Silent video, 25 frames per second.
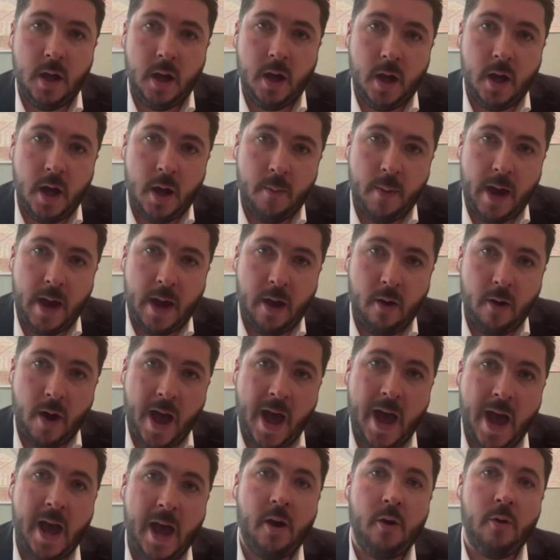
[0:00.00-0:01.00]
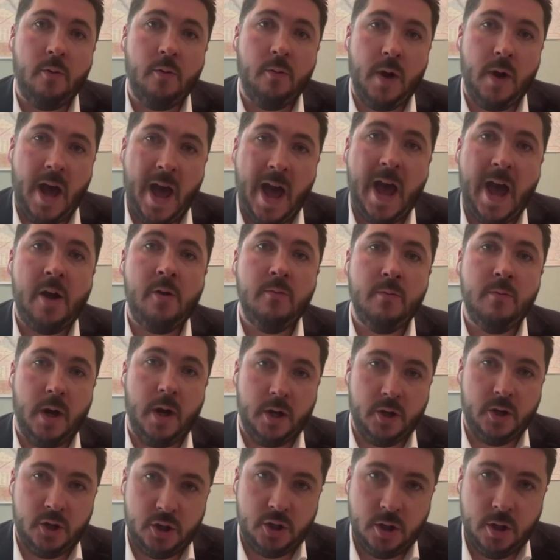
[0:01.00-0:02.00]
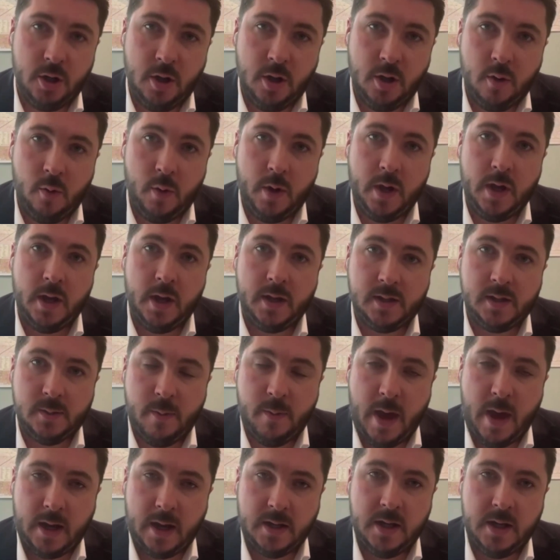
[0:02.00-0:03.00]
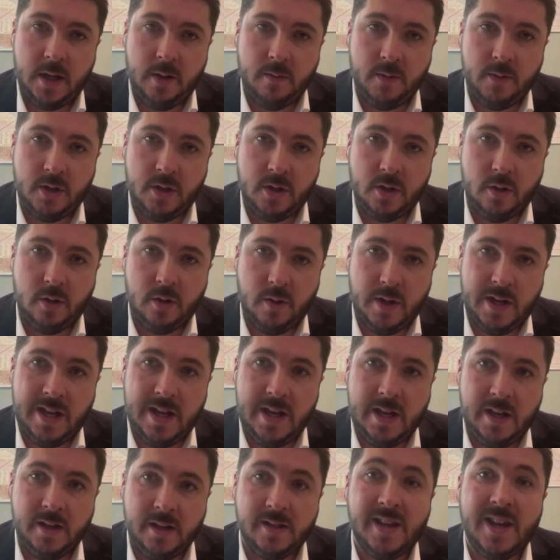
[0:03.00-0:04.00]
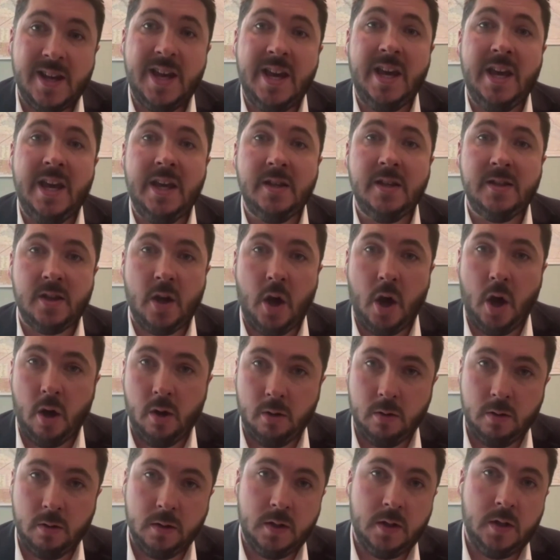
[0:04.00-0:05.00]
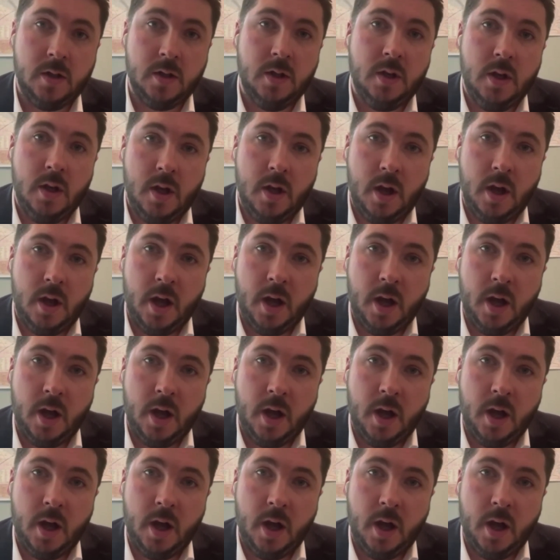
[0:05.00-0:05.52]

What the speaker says: about how much we expect him to ease his hold